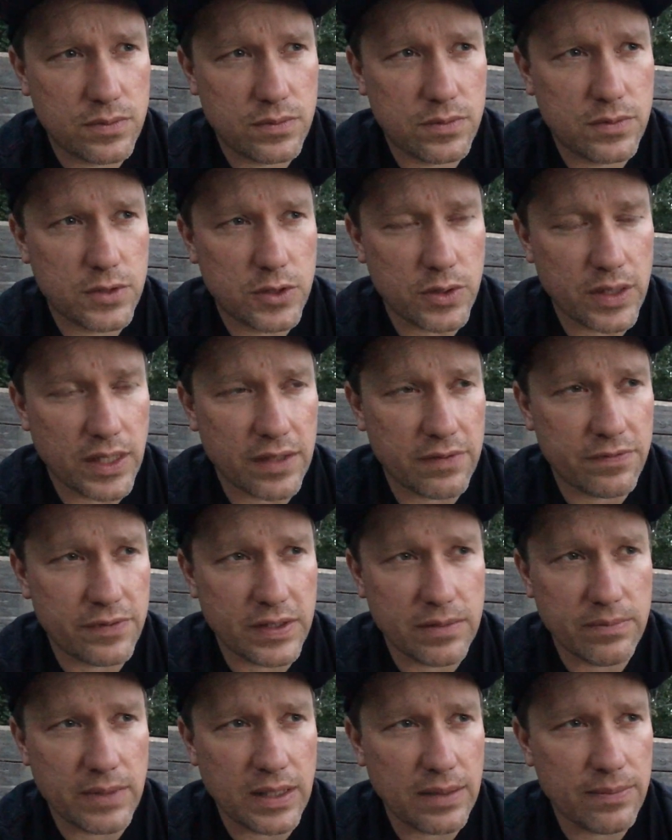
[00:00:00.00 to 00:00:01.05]
2.5
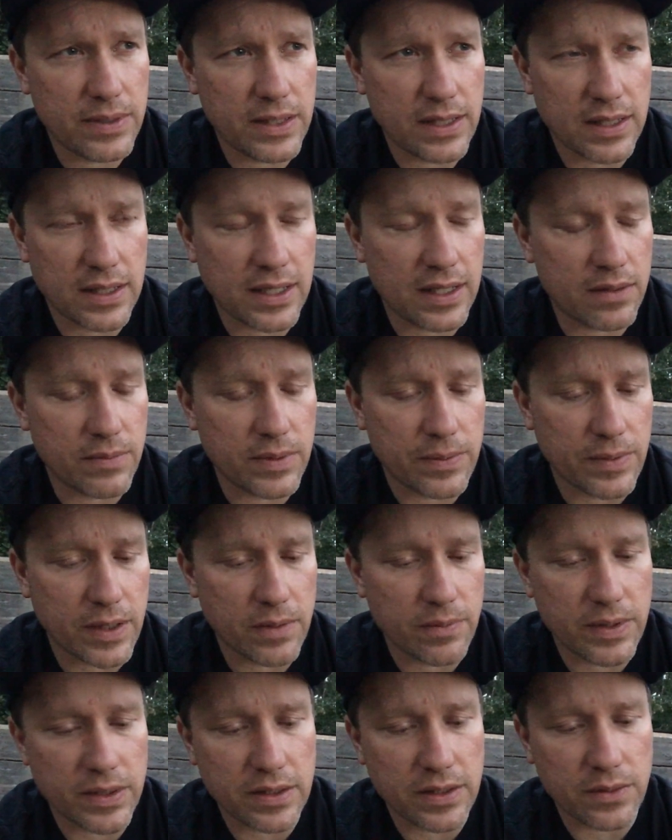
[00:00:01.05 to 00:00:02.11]
feet, maybe. I can't remember how
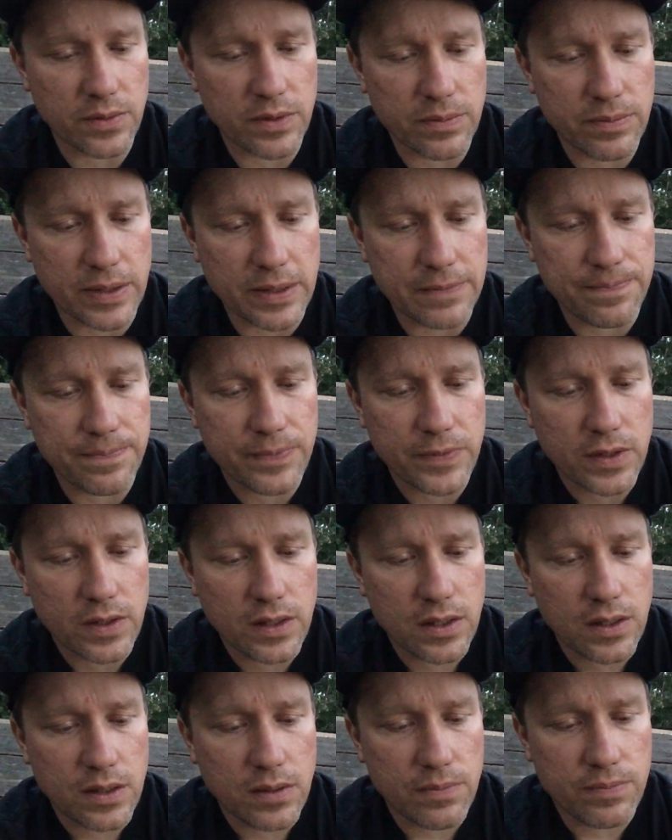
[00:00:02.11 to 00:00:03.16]
big they were, but
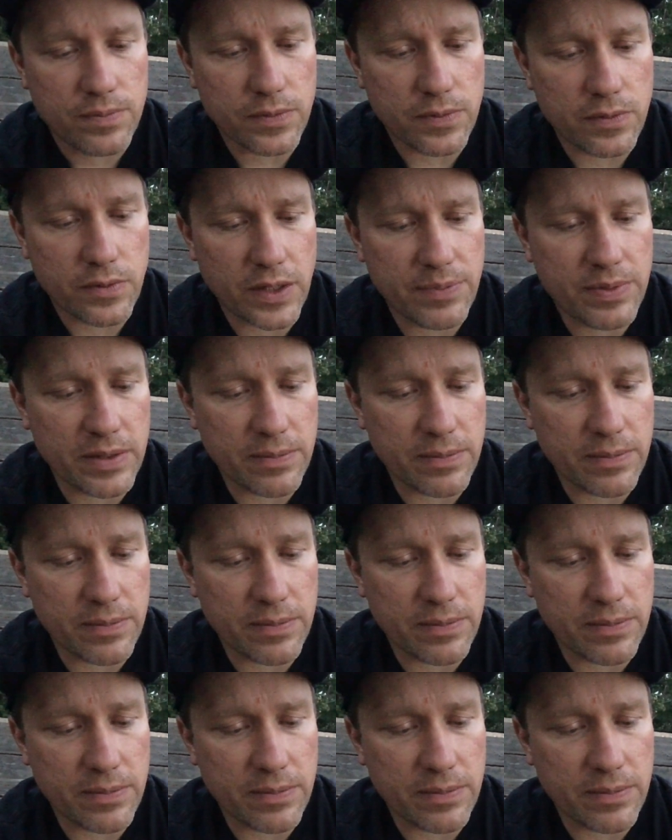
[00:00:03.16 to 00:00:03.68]
great big